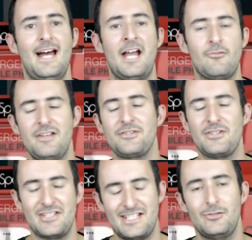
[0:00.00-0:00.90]
And it runs
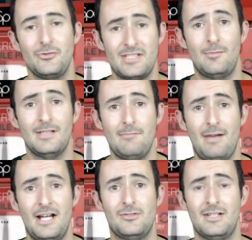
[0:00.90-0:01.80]
on a single AA
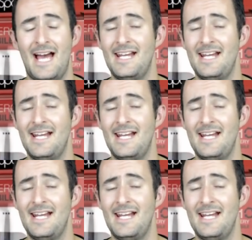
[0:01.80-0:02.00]
battery,